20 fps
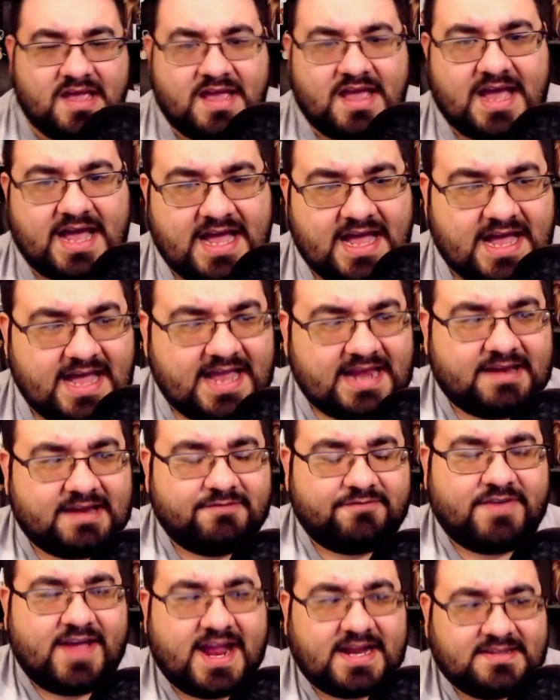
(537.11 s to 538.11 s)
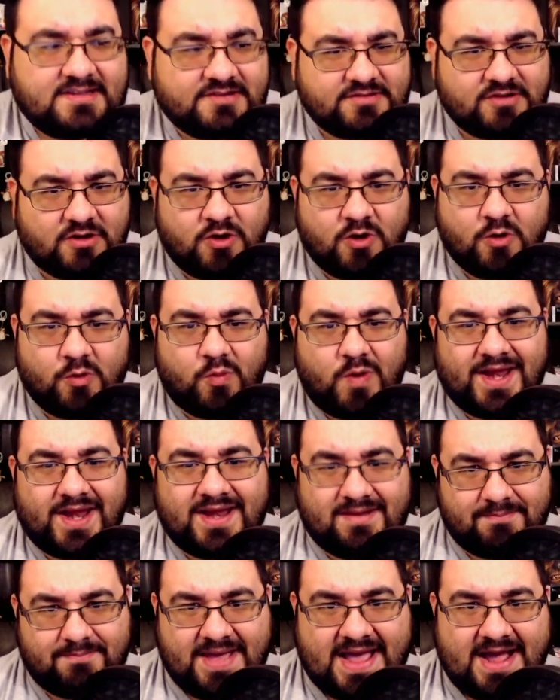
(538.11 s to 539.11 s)
And in fact, there's a whole Reddit
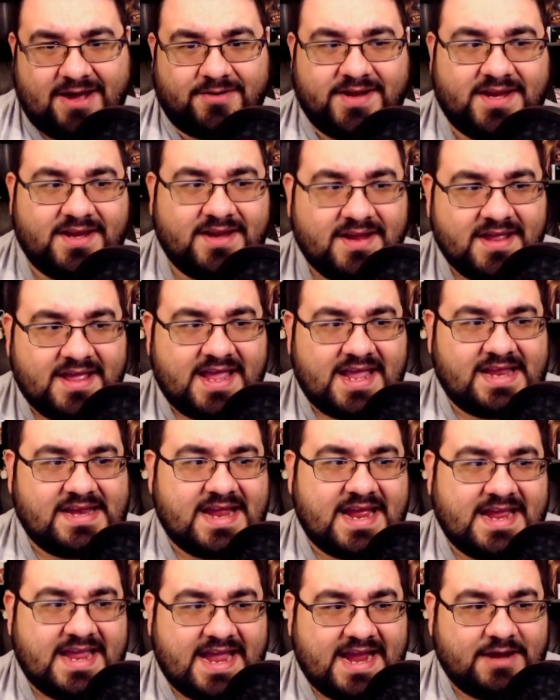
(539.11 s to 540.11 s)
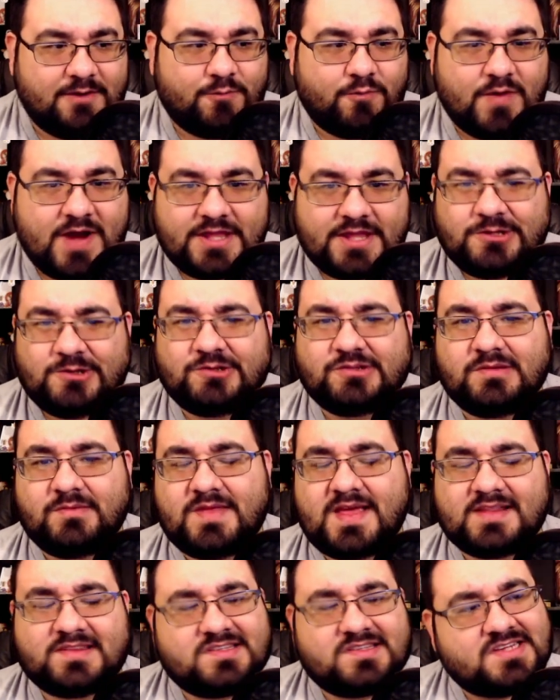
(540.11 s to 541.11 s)
about it. And I read through some of
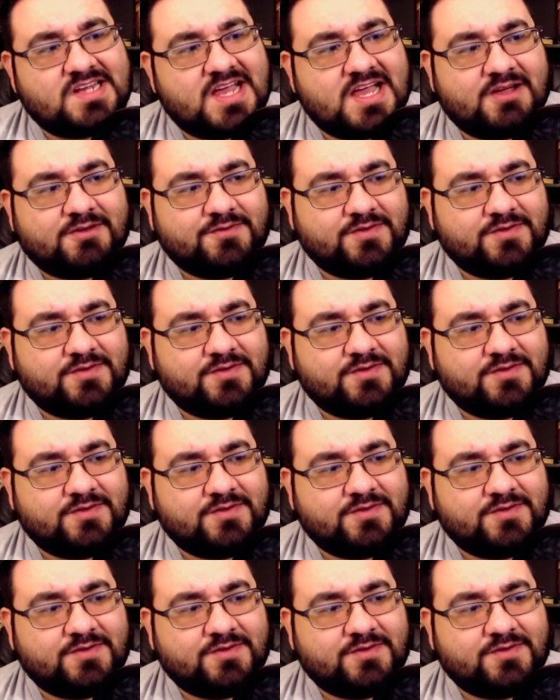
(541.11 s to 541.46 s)
that stuff.